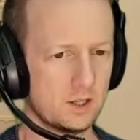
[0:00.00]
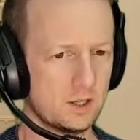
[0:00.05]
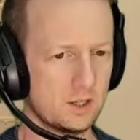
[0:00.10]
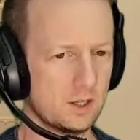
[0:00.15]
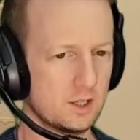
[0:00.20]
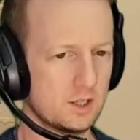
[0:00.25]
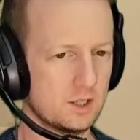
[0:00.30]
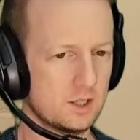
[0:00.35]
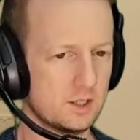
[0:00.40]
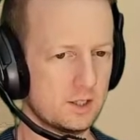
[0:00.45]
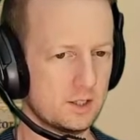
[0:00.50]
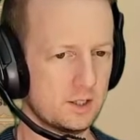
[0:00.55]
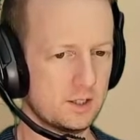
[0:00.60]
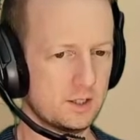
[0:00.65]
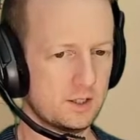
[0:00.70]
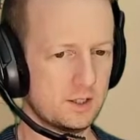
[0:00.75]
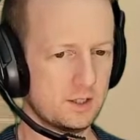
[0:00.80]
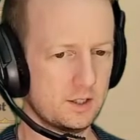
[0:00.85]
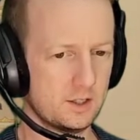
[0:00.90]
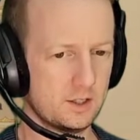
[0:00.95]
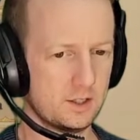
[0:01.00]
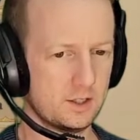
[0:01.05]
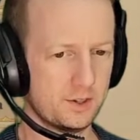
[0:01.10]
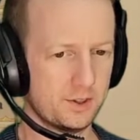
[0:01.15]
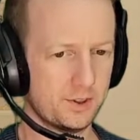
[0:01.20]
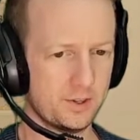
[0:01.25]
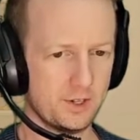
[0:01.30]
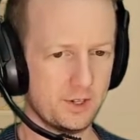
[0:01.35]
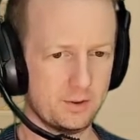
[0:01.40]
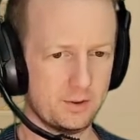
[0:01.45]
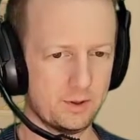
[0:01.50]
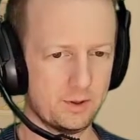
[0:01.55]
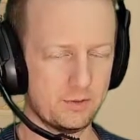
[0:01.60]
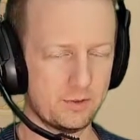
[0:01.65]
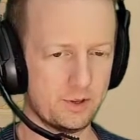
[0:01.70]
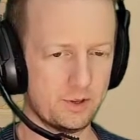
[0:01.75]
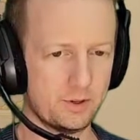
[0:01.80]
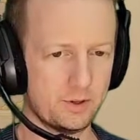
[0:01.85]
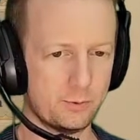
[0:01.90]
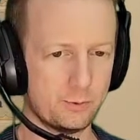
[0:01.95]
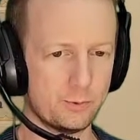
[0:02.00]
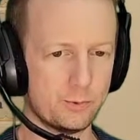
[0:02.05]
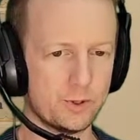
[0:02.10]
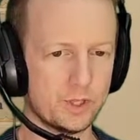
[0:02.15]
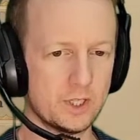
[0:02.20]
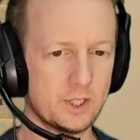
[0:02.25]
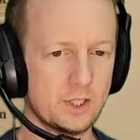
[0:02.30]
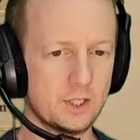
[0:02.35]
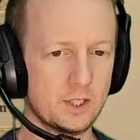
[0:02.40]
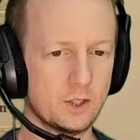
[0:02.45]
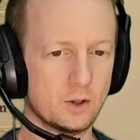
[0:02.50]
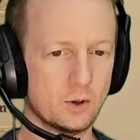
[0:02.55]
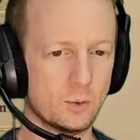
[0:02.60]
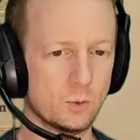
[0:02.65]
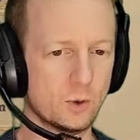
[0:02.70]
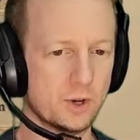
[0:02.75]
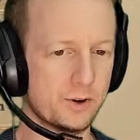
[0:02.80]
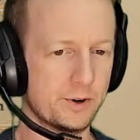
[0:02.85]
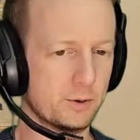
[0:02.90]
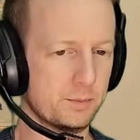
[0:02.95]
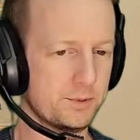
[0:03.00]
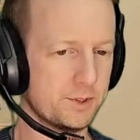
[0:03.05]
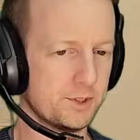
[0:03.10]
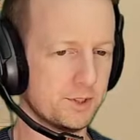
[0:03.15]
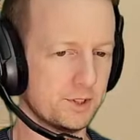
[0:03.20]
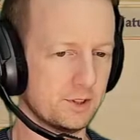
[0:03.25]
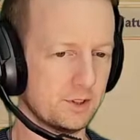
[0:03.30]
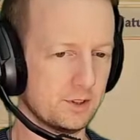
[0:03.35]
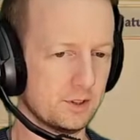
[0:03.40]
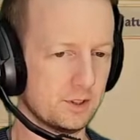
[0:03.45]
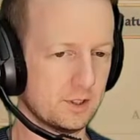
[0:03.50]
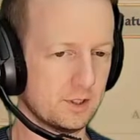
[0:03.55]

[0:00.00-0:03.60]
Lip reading: I think we've only really got one option.